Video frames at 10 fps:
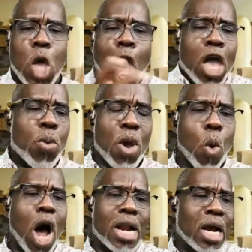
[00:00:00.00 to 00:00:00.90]
We want
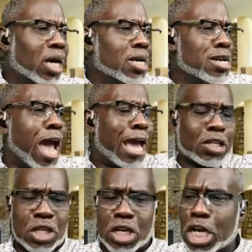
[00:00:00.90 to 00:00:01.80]
to connect to
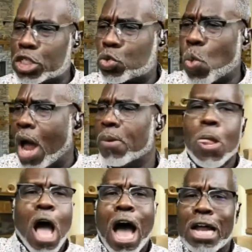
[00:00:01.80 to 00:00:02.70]
this one
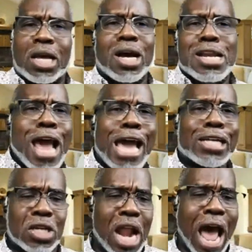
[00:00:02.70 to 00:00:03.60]
and connect to
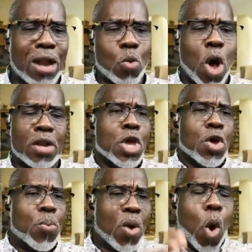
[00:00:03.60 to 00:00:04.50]
that one. We
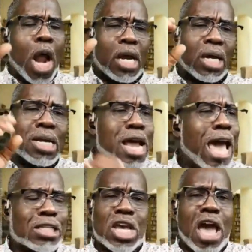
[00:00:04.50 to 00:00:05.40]
want to connect
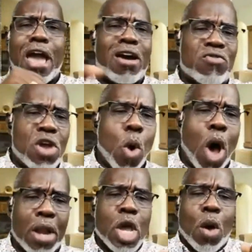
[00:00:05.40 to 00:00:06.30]
to everyone.
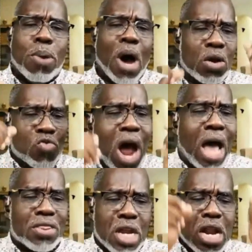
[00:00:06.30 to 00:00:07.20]
But rather
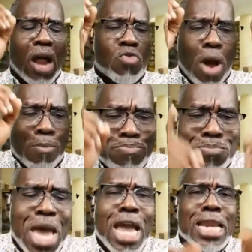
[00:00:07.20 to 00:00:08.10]
than
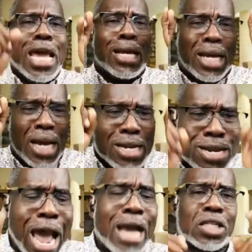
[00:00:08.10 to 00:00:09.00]
remaining
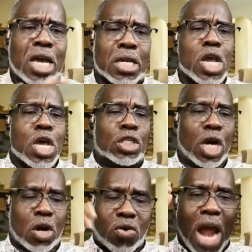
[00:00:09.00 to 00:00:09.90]
connected to
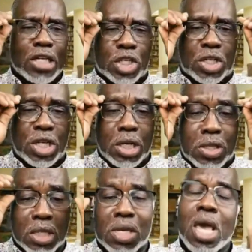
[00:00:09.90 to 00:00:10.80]
Christ Jesus,
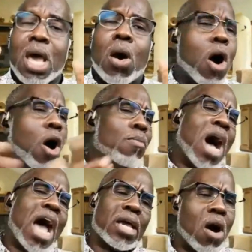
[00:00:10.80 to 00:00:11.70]
oh my
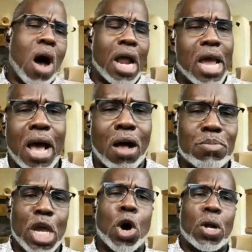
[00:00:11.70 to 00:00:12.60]
God, help me,
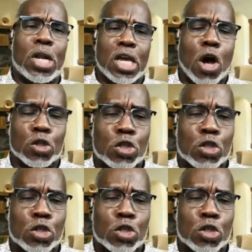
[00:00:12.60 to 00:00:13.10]
Holy Ghost.